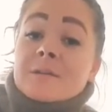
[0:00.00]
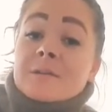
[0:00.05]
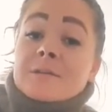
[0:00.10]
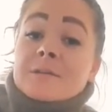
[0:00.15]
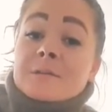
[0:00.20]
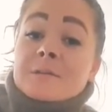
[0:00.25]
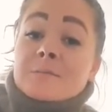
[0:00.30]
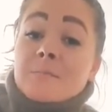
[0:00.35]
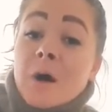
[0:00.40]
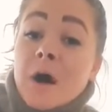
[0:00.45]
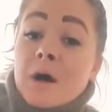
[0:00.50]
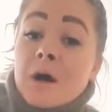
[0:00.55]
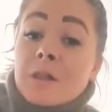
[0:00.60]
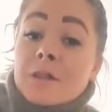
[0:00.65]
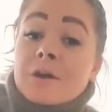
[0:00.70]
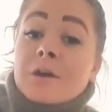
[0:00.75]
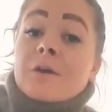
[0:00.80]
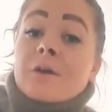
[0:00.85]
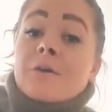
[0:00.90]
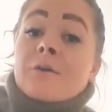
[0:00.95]

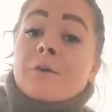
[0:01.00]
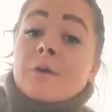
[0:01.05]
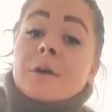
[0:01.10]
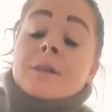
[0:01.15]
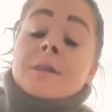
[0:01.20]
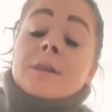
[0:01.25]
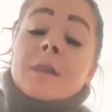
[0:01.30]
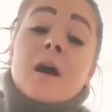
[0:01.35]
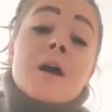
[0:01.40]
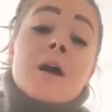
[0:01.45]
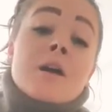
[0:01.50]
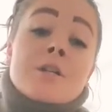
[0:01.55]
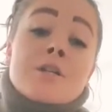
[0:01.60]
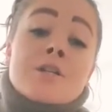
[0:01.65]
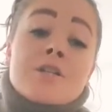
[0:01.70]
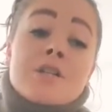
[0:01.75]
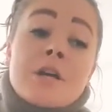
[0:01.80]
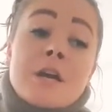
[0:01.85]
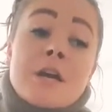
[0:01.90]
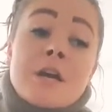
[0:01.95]
smaller or
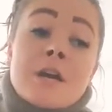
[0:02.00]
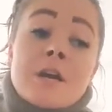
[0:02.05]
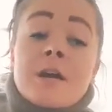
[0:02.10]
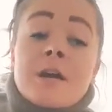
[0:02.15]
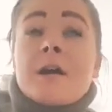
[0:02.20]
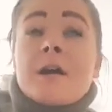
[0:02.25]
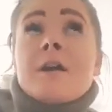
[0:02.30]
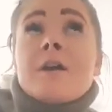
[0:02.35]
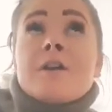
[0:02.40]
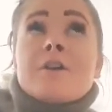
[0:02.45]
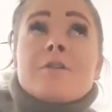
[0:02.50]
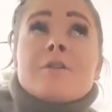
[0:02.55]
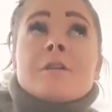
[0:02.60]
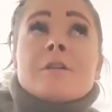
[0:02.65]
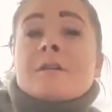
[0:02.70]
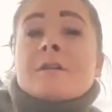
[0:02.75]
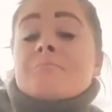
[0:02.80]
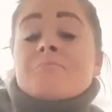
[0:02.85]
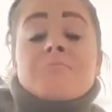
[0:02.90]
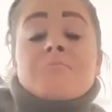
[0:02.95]
larger?
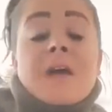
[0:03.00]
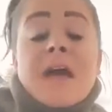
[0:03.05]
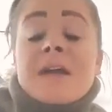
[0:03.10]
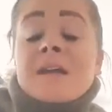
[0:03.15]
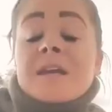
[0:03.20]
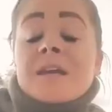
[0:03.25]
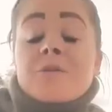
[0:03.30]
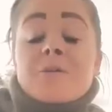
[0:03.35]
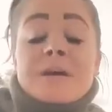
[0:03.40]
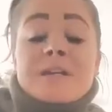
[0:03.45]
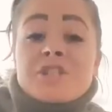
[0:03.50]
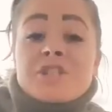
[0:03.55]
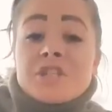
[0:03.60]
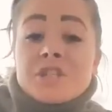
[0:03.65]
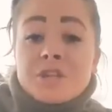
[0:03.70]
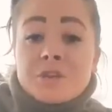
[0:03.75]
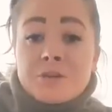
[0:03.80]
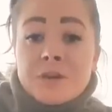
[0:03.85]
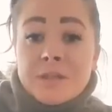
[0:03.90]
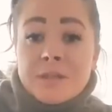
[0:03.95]
Any question
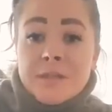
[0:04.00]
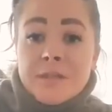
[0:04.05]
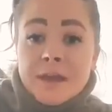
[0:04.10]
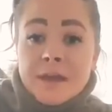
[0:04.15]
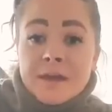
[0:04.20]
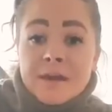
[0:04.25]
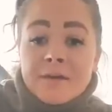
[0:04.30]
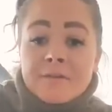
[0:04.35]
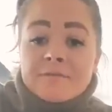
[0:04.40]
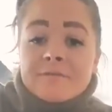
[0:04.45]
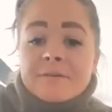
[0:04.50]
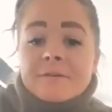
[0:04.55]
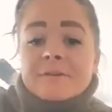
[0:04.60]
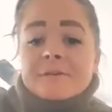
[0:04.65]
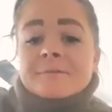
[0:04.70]
you can think of.